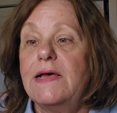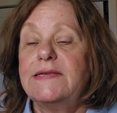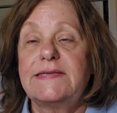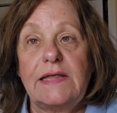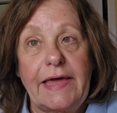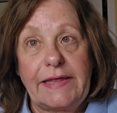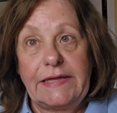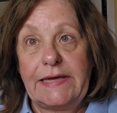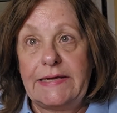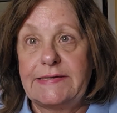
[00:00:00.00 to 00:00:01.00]

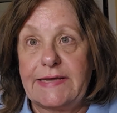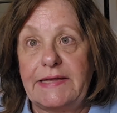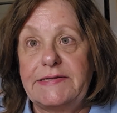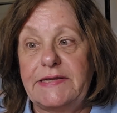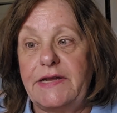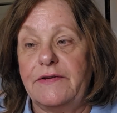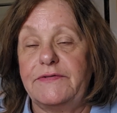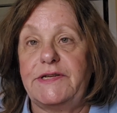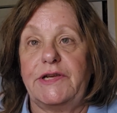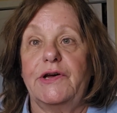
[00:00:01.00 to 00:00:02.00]
slightly
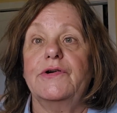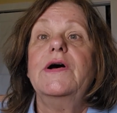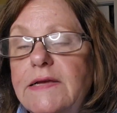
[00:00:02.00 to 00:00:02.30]
sensitive to.